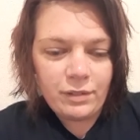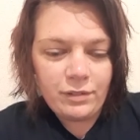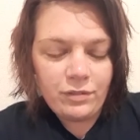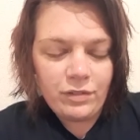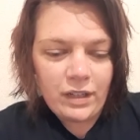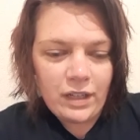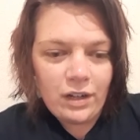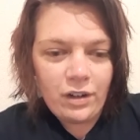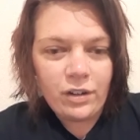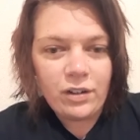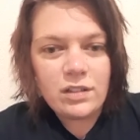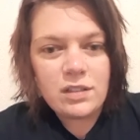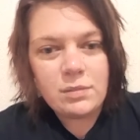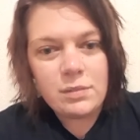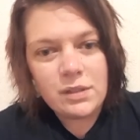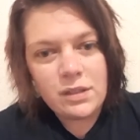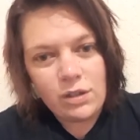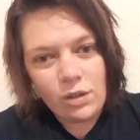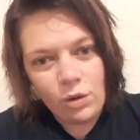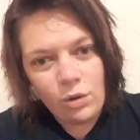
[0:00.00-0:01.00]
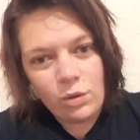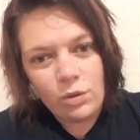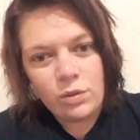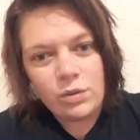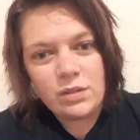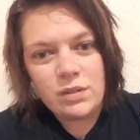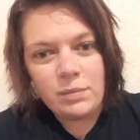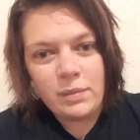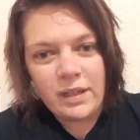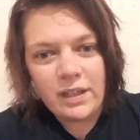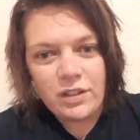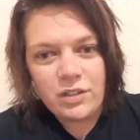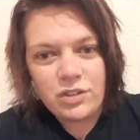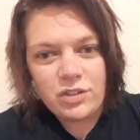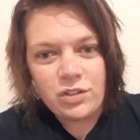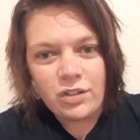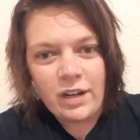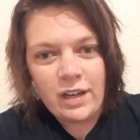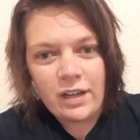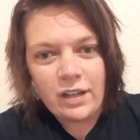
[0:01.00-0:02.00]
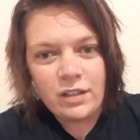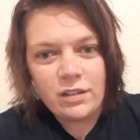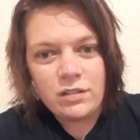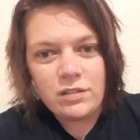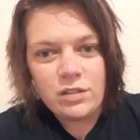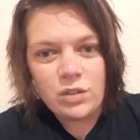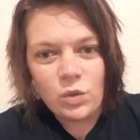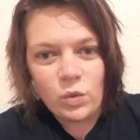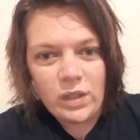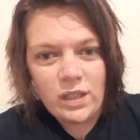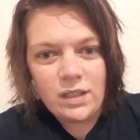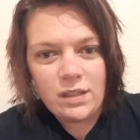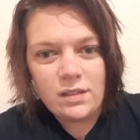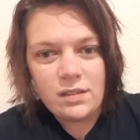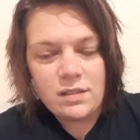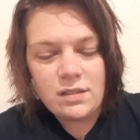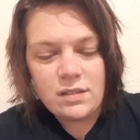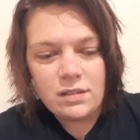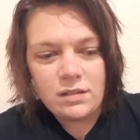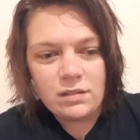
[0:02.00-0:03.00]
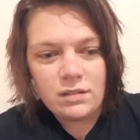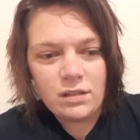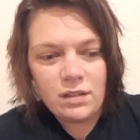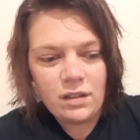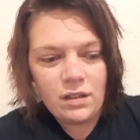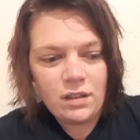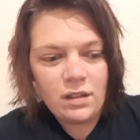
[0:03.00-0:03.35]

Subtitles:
fingers and my toes and making sure I could squeeze and